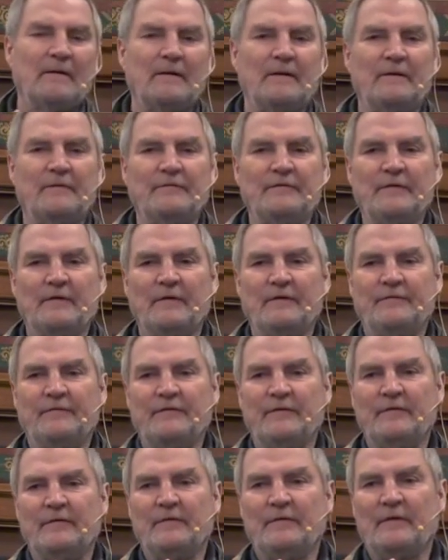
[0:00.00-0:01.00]
If
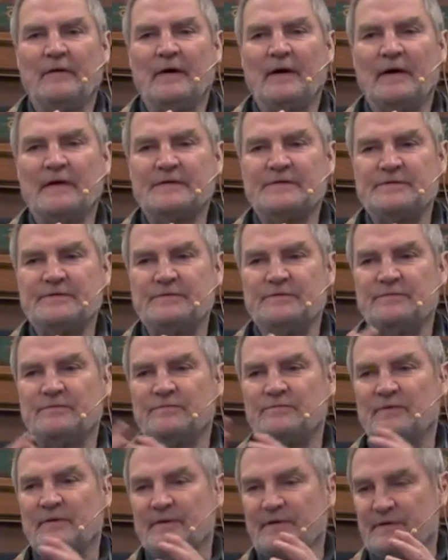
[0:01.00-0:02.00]
he asked you
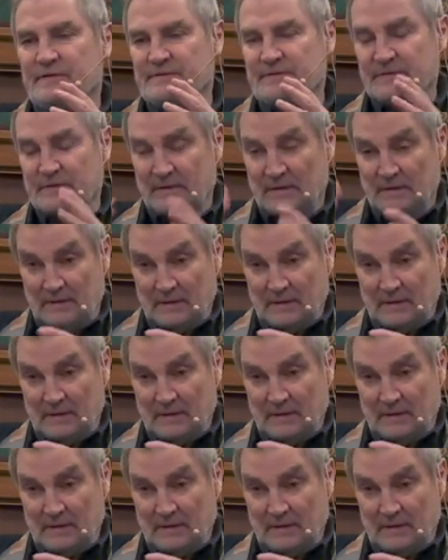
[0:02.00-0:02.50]
one of those